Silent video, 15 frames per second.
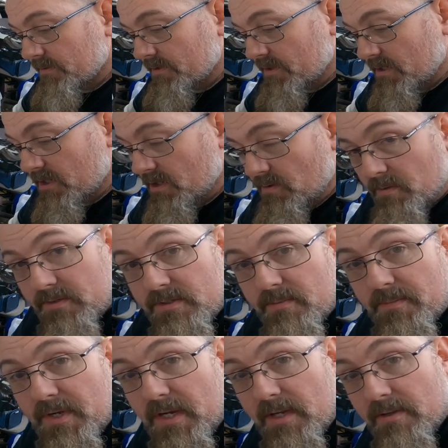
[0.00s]
And then hit it with
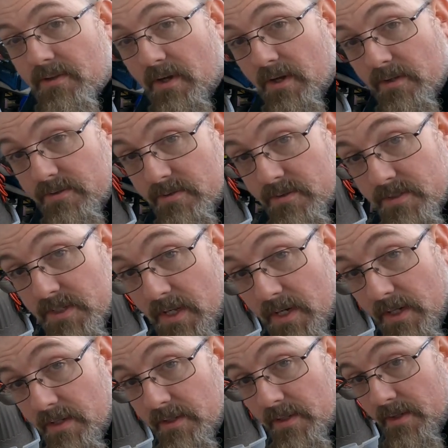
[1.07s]
some heat in the
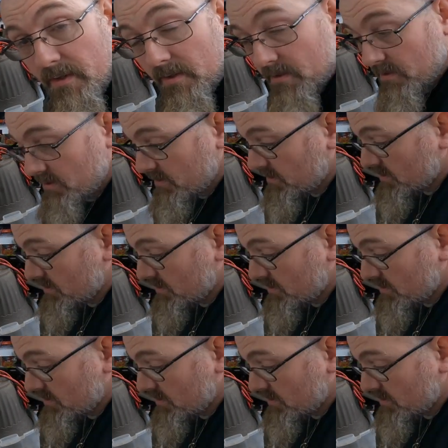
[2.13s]
ultrasonic cleaner.